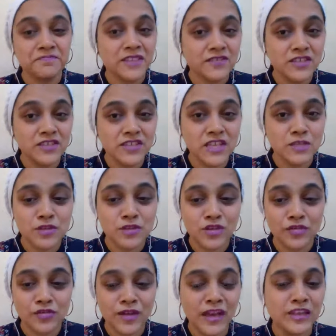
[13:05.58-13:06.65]
If this has been
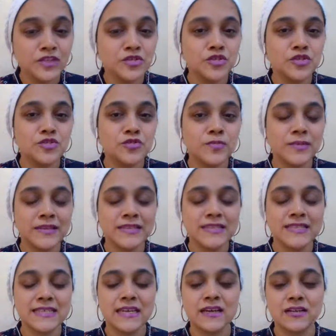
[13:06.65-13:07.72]
of value to you, please
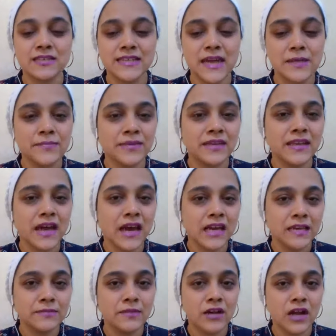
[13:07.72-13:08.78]
type in
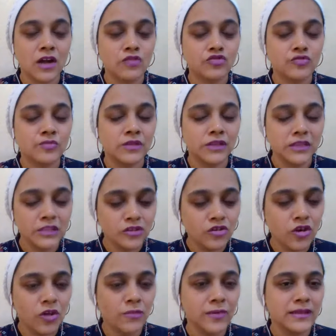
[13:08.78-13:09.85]
I am accountable in
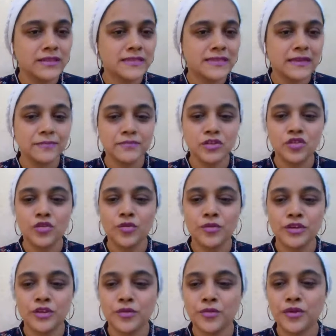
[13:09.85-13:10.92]
comments. Let me know
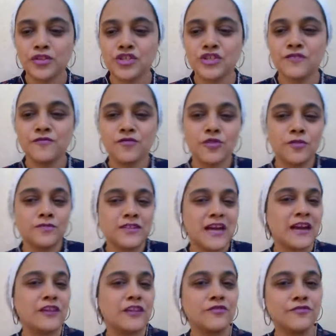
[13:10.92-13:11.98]
where you're watching from.
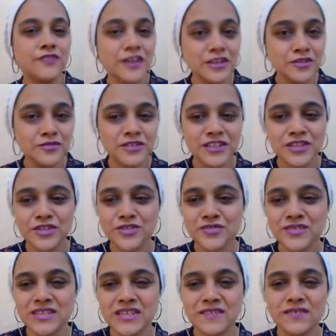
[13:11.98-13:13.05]
Tag a friend who needs to
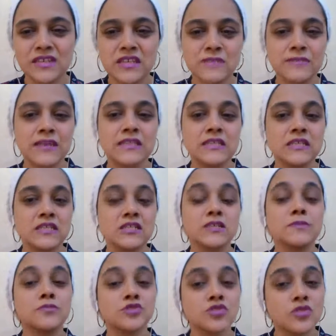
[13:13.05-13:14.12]
receive this message.
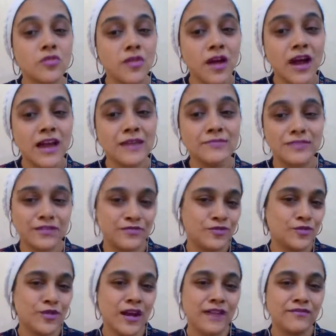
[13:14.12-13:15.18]
Subscribe if
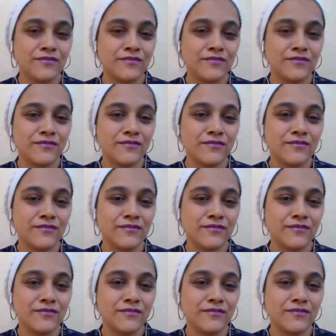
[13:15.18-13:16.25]
you haven't
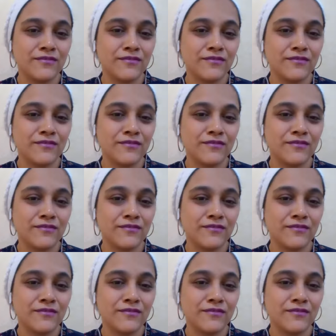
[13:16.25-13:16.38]
already.